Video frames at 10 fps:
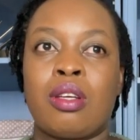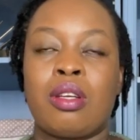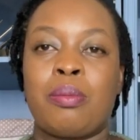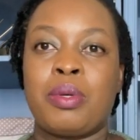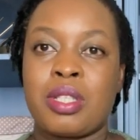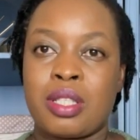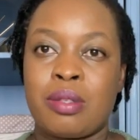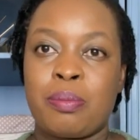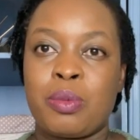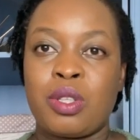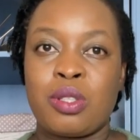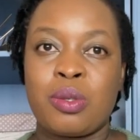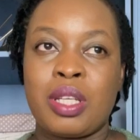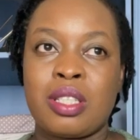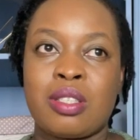positive, 22
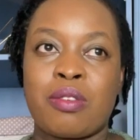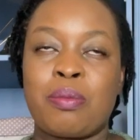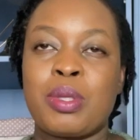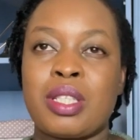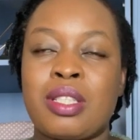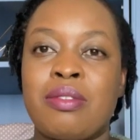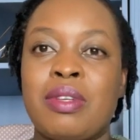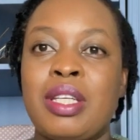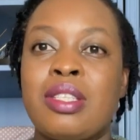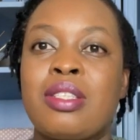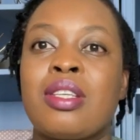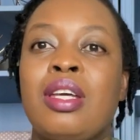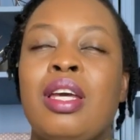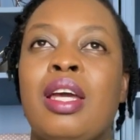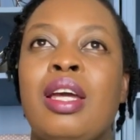inches of positive ease,
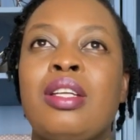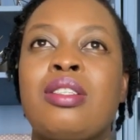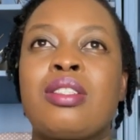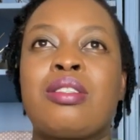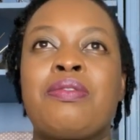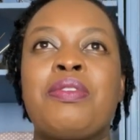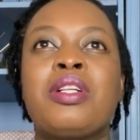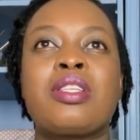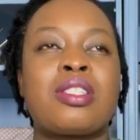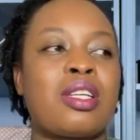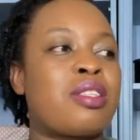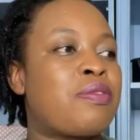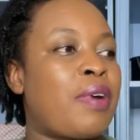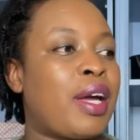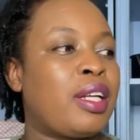and it feels just
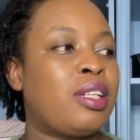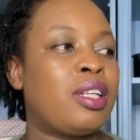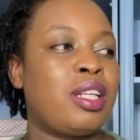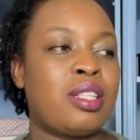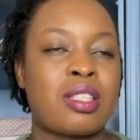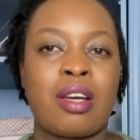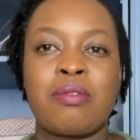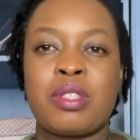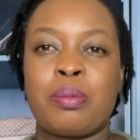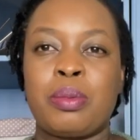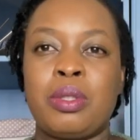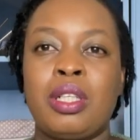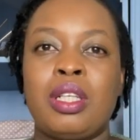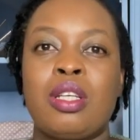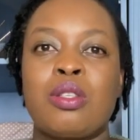fine and it's comfortable.
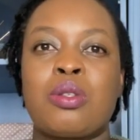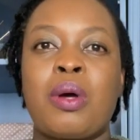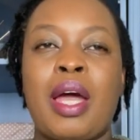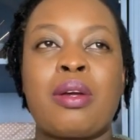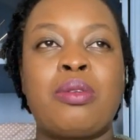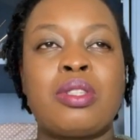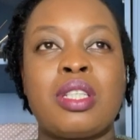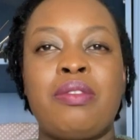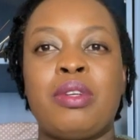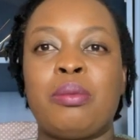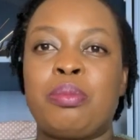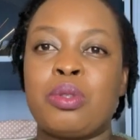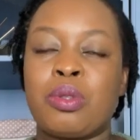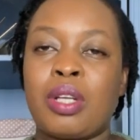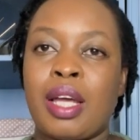So I could even
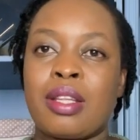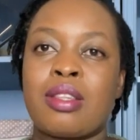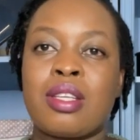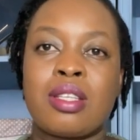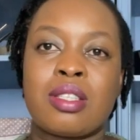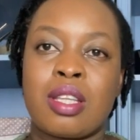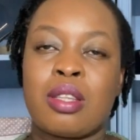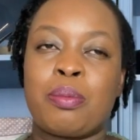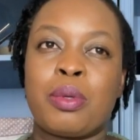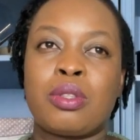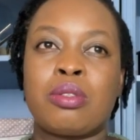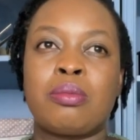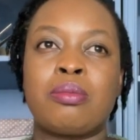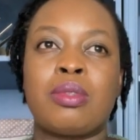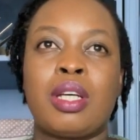put on other things at the
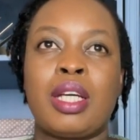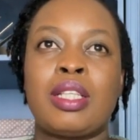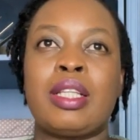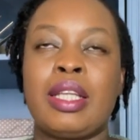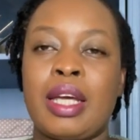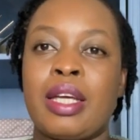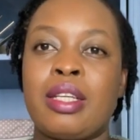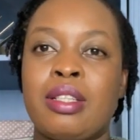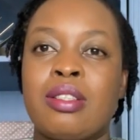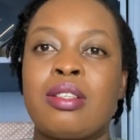bottom and layer it,